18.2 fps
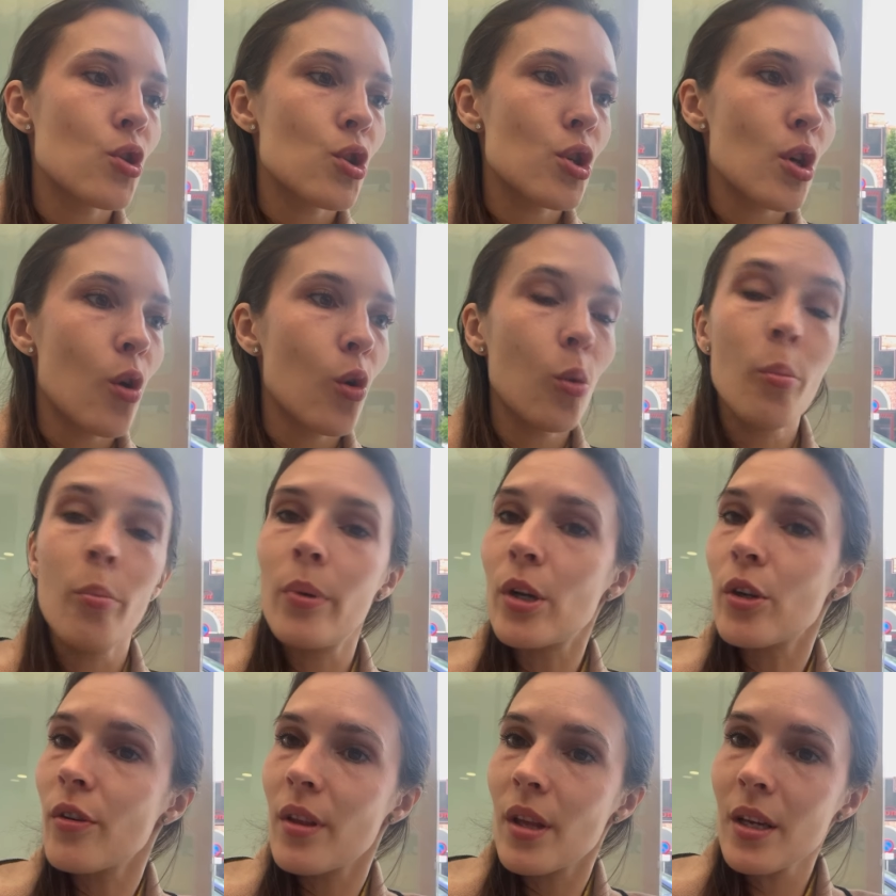So
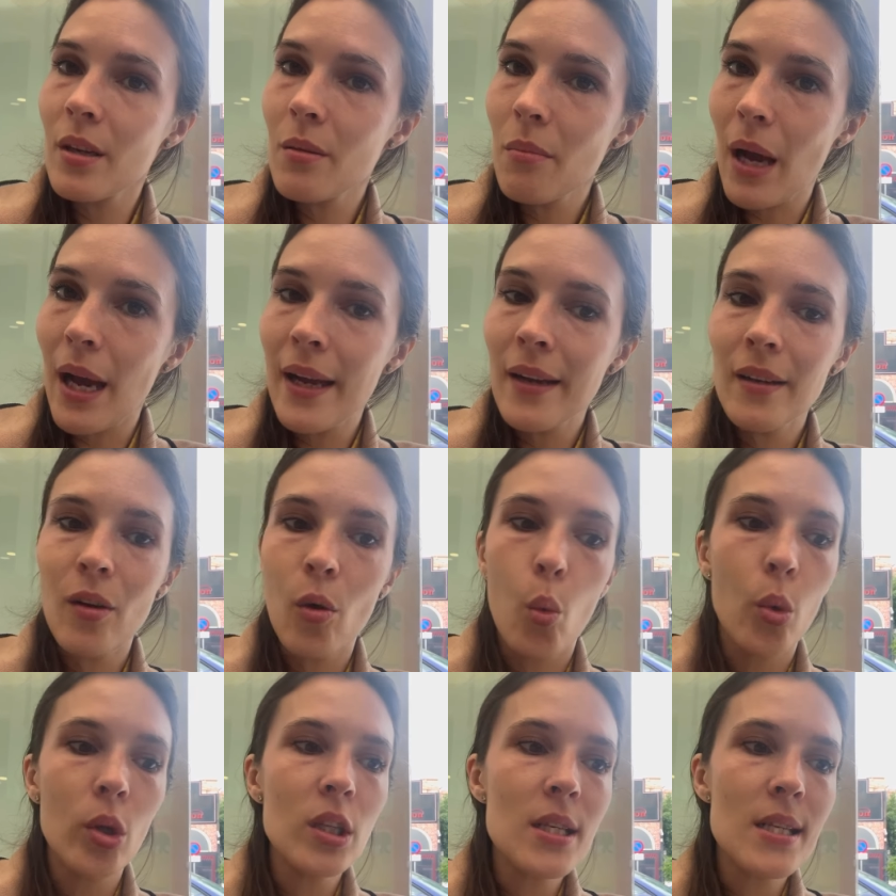bear that in mind.
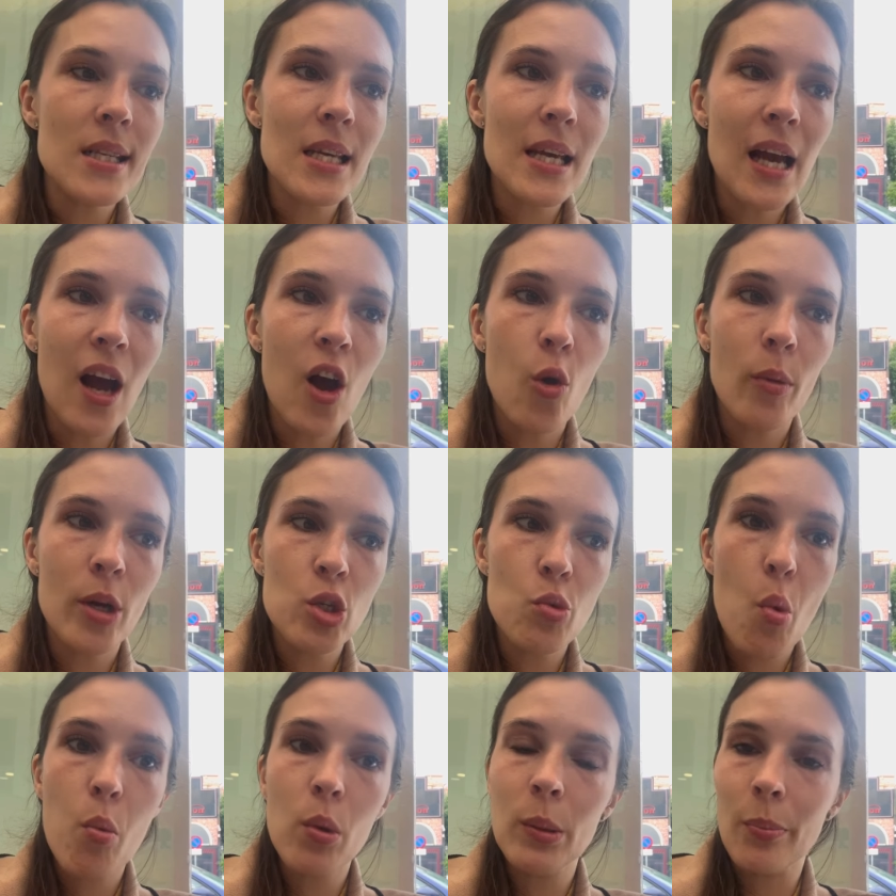We'll see how much
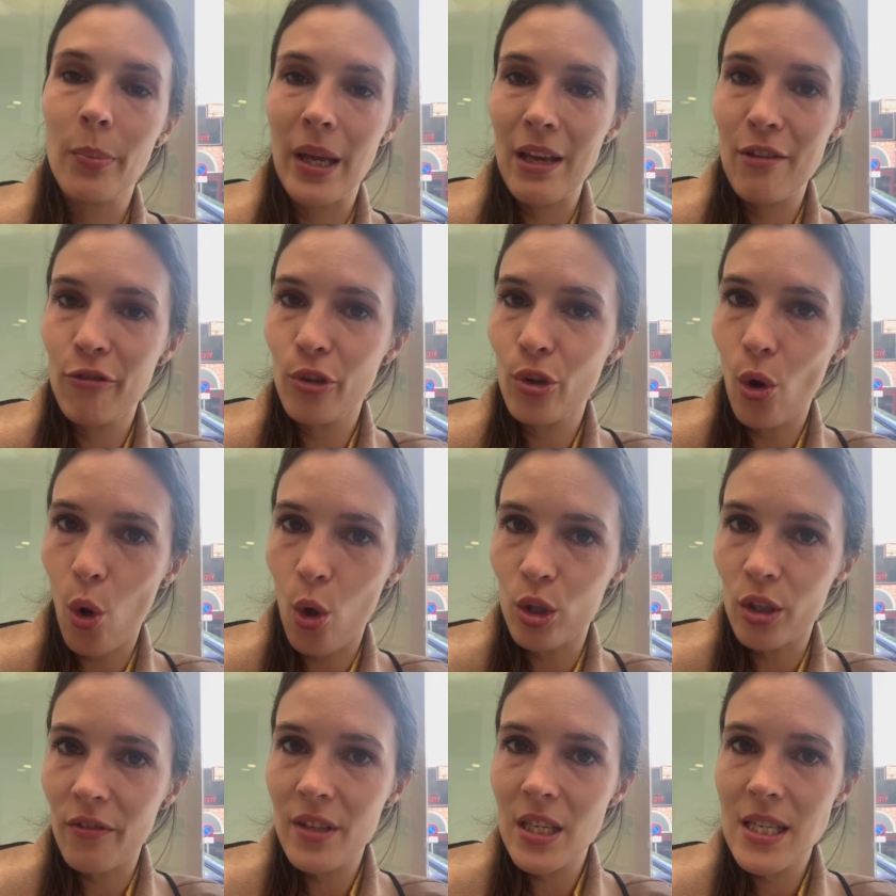we will pay for
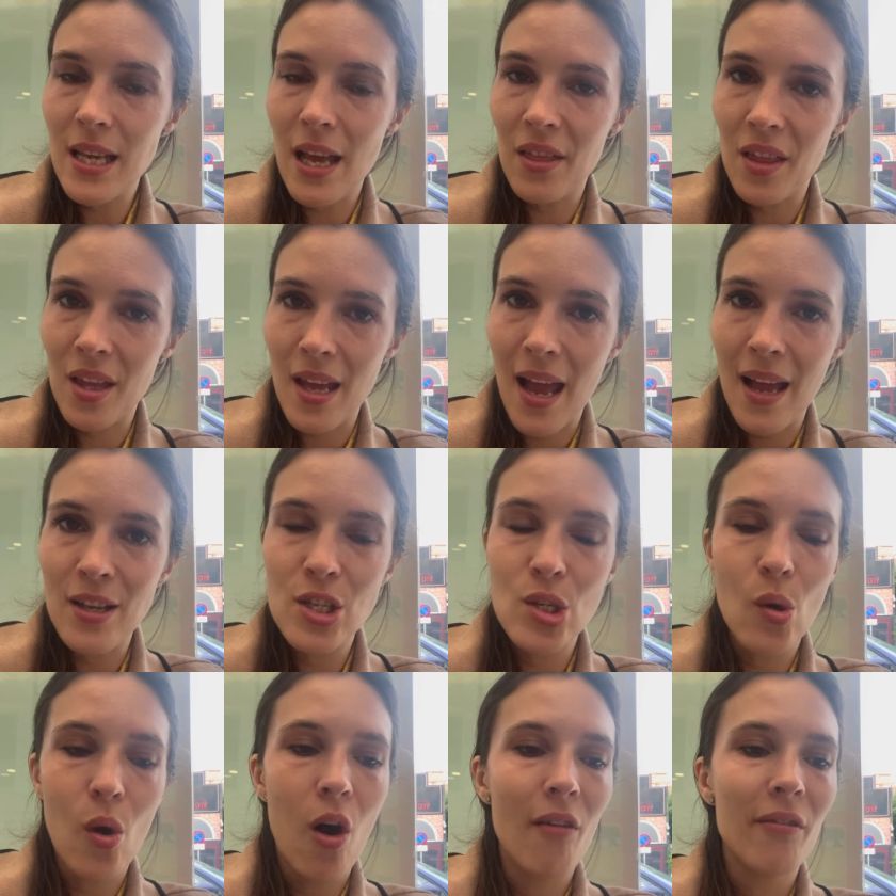all of this at the end.
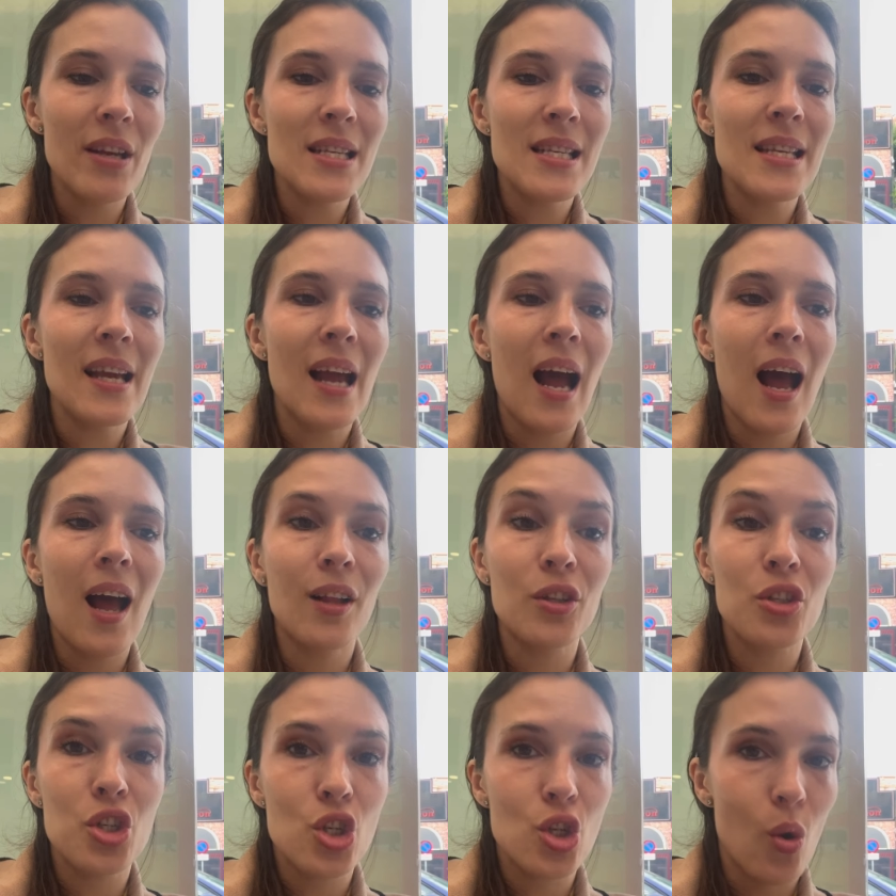So obviously
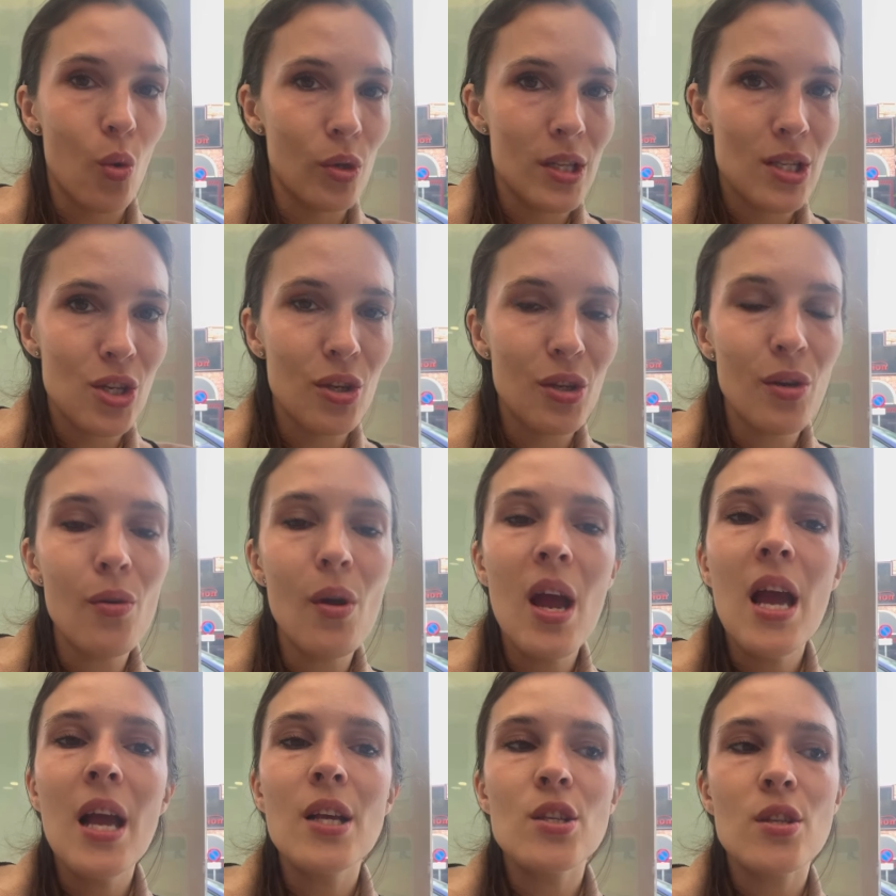I'll show it to you
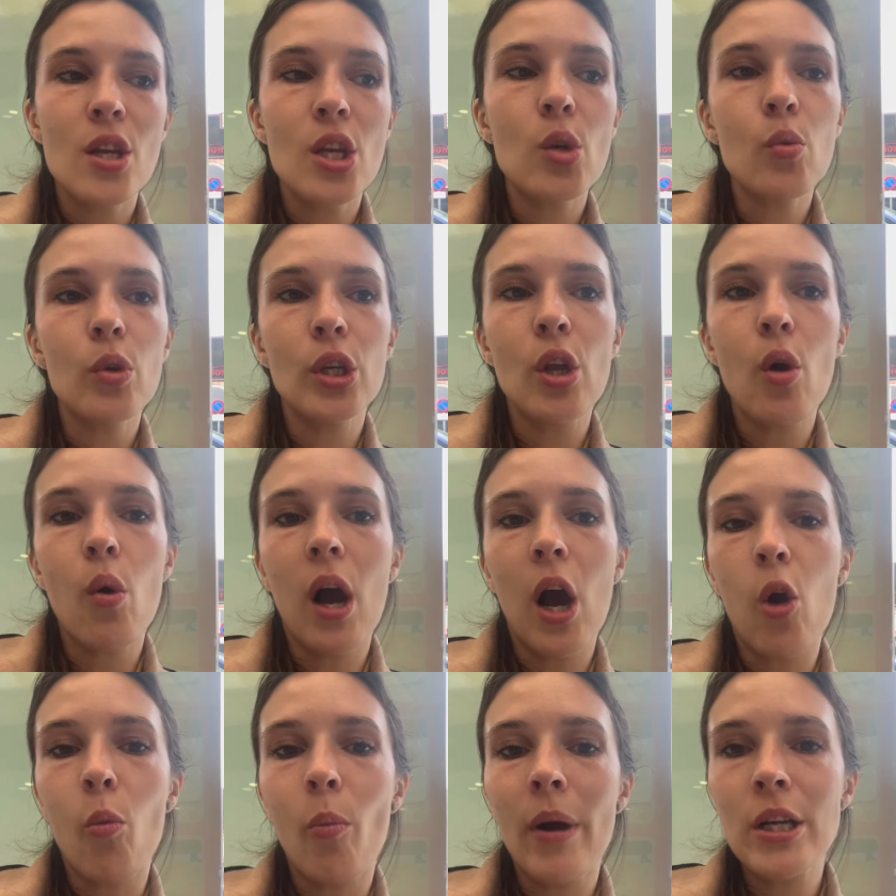so that you would know
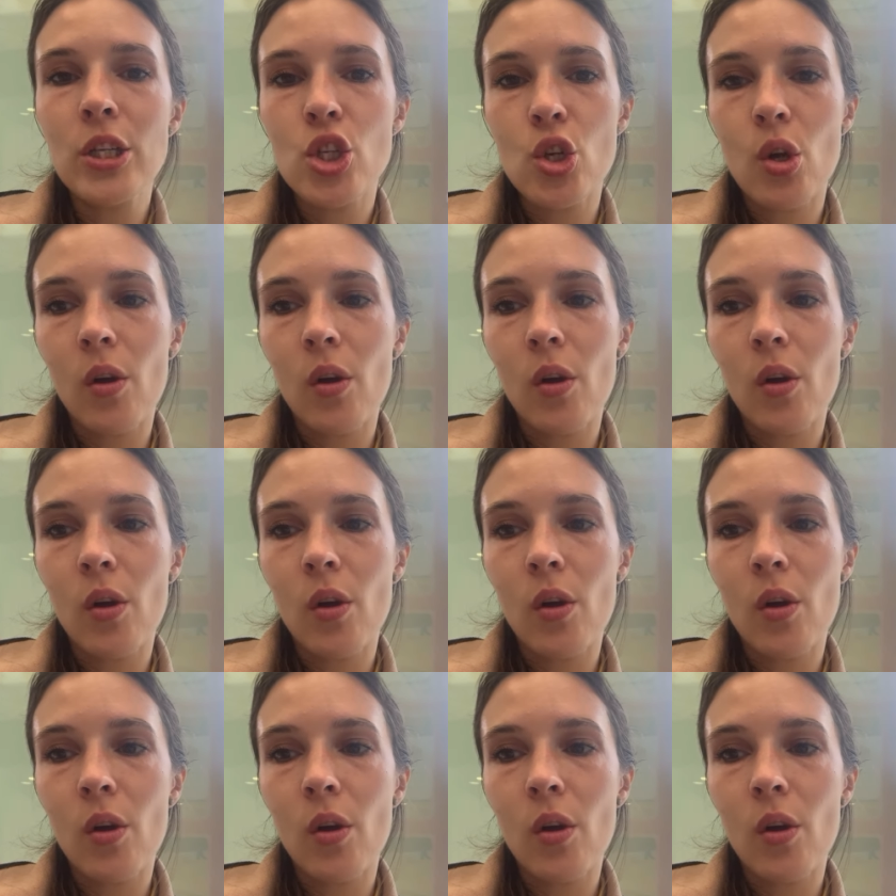how much